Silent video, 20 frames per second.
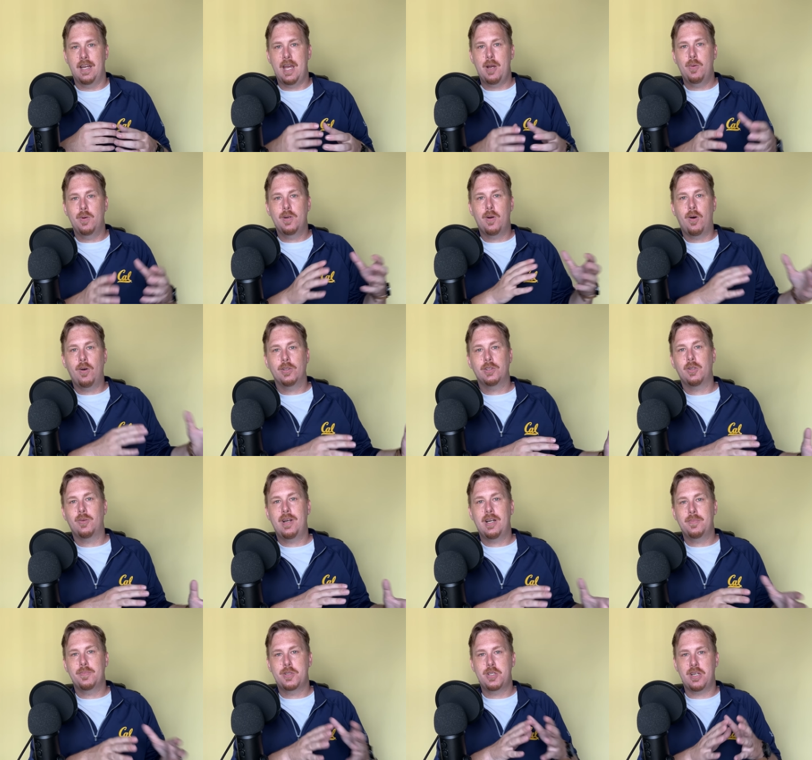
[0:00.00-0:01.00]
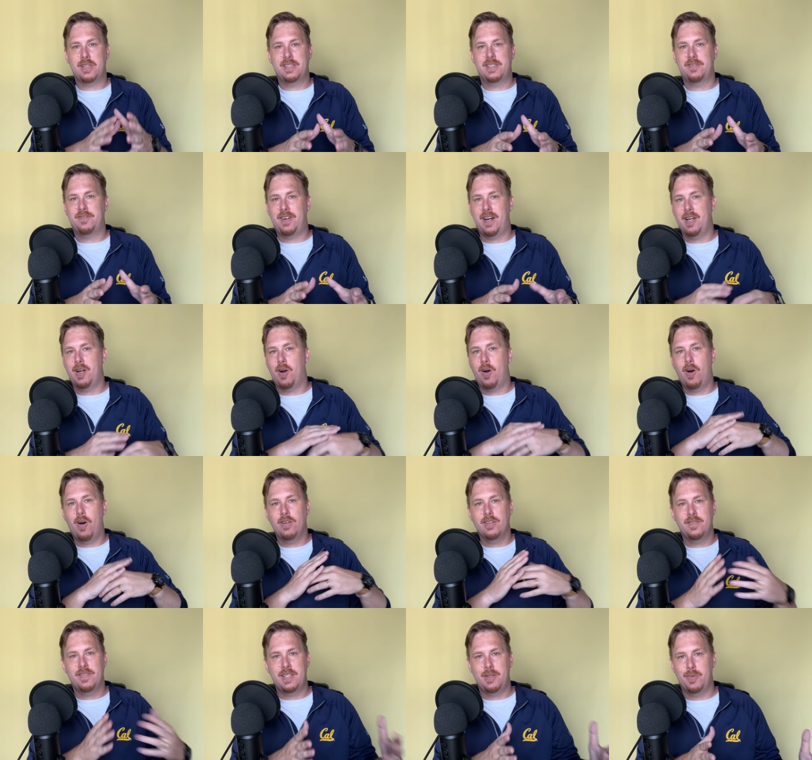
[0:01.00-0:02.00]
It would also help justify
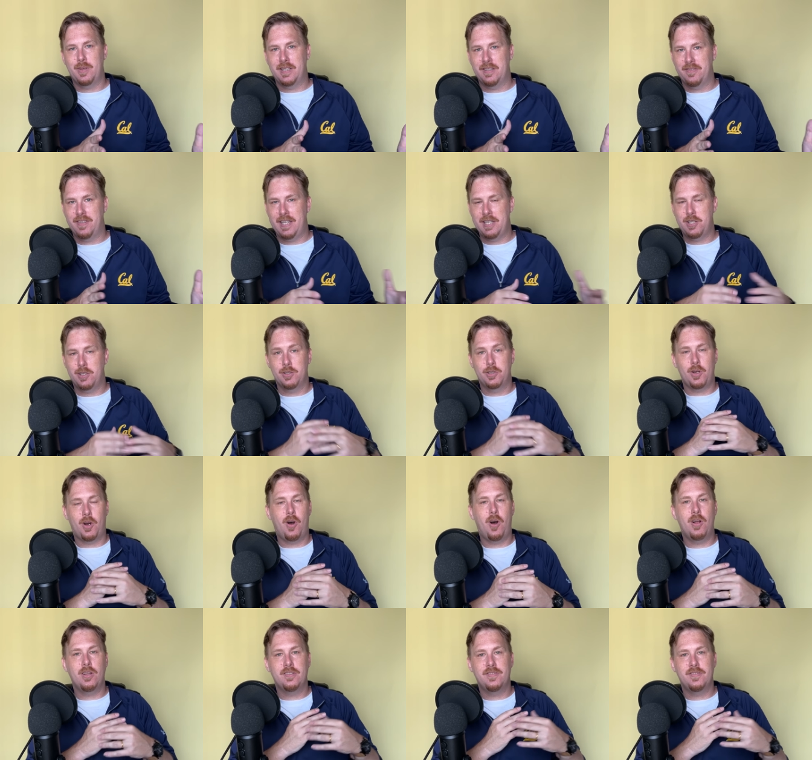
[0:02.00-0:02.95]
all of the renovations, all